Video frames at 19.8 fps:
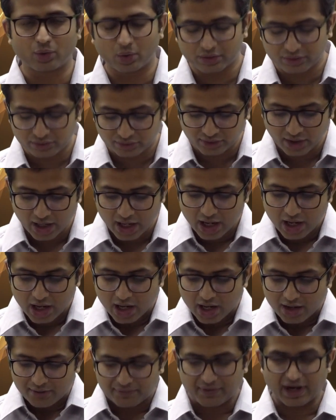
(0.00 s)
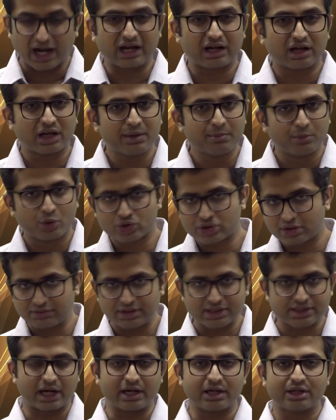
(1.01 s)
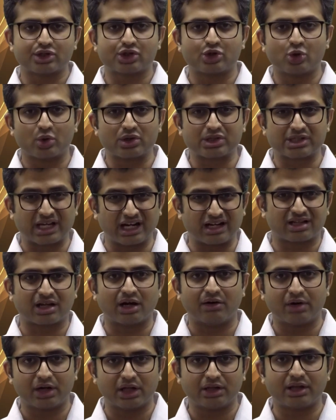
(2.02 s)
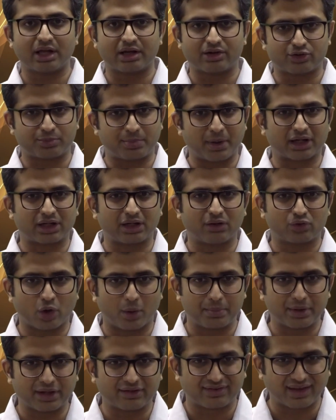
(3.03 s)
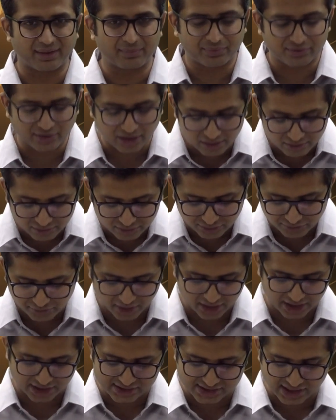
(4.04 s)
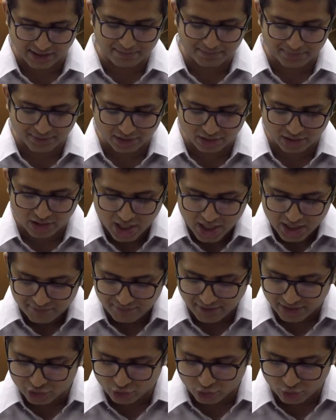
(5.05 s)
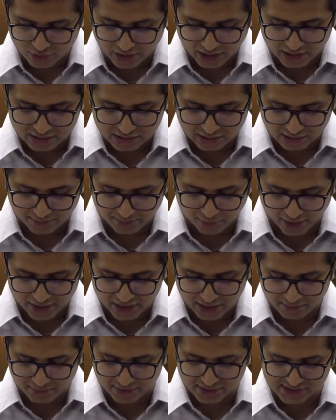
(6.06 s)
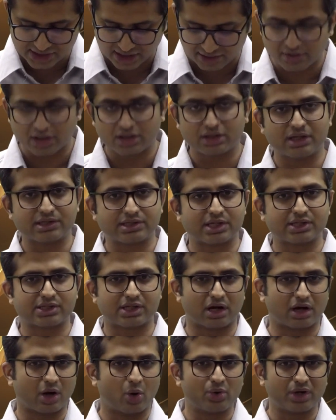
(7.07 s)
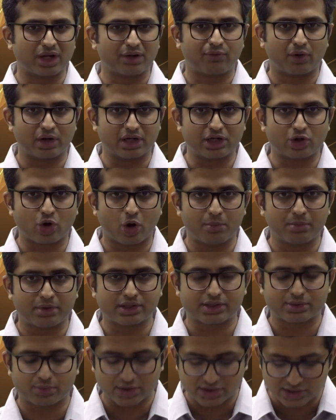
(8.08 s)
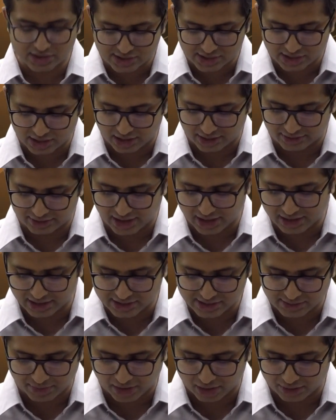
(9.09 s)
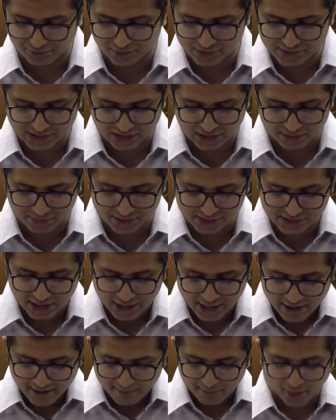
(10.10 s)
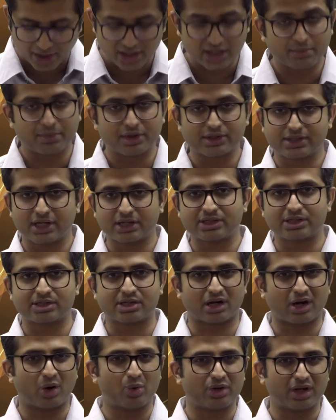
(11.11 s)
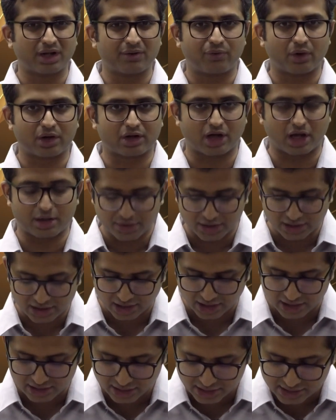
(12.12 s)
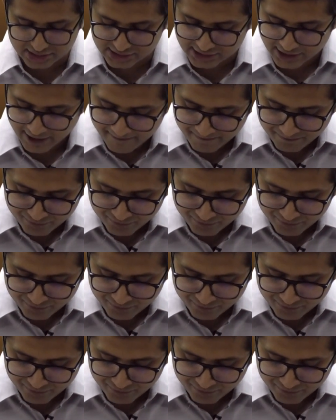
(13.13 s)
notes. Frankly, most of these guidance notes get covered in their respective topics themselves. For example, when you look at point number 7, this is accounting for e-commerce, which is there as a part of your syllabus. Point number 6 is accounting for carbon credits.